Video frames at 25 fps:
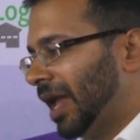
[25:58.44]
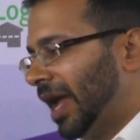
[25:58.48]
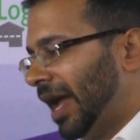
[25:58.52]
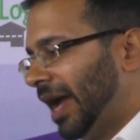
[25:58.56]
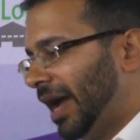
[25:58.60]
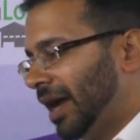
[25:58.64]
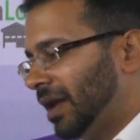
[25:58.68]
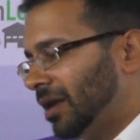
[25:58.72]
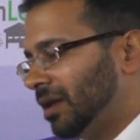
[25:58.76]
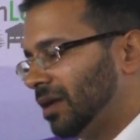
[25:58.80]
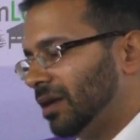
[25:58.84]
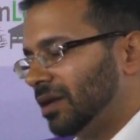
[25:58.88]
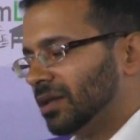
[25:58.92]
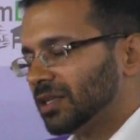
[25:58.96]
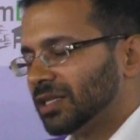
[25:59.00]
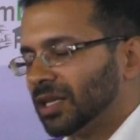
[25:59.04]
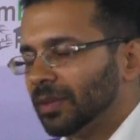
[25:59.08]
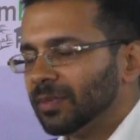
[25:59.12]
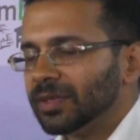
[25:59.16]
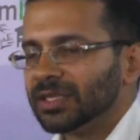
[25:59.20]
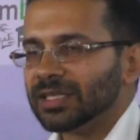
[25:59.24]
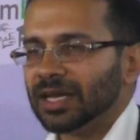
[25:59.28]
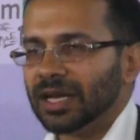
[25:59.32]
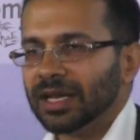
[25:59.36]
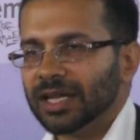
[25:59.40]
And some
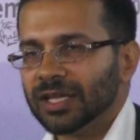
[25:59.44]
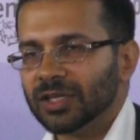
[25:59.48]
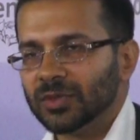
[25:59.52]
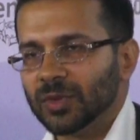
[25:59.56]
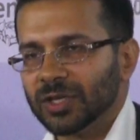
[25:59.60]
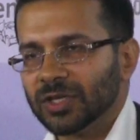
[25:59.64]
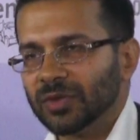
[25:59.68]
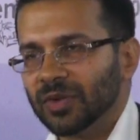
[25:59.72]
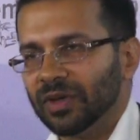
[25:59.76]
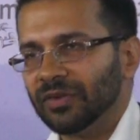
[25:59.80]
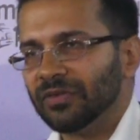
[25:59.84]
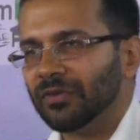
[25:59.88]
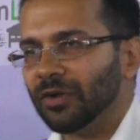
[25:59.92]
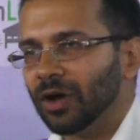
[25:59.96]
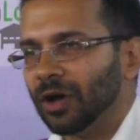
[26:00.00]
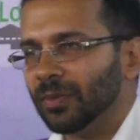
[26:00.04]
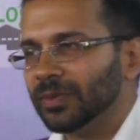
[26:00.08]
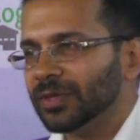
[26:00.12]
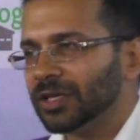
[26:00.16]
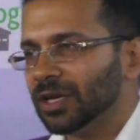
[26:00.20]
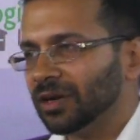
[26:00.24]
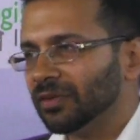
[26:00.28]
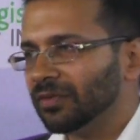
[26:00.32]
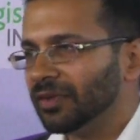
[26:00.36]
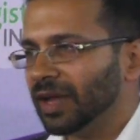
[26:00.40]
studies which we have
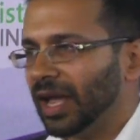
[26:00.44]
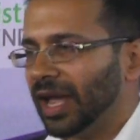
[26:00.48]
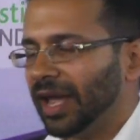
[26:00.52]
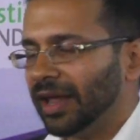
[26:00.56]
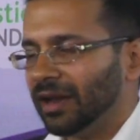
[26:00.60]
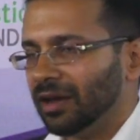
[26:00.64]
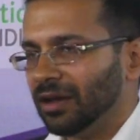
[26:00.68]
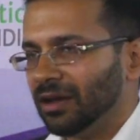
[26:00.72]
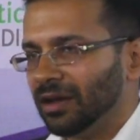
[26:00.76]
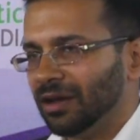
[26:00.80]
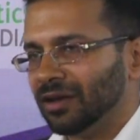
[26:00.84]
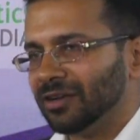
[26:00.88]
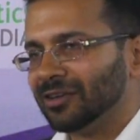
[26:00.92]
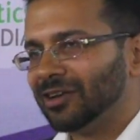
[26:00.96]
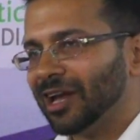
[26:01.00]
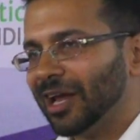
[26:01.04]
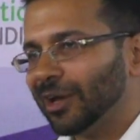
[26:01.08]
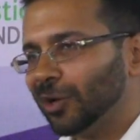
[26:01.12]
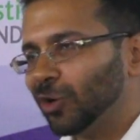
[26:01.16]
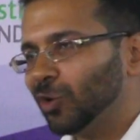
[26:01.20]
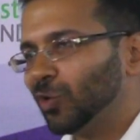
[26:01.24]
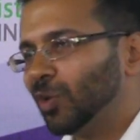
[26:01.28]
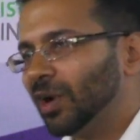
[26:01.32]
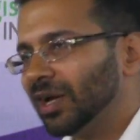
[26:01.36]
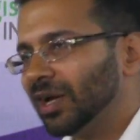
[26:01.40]
observed and are trying to do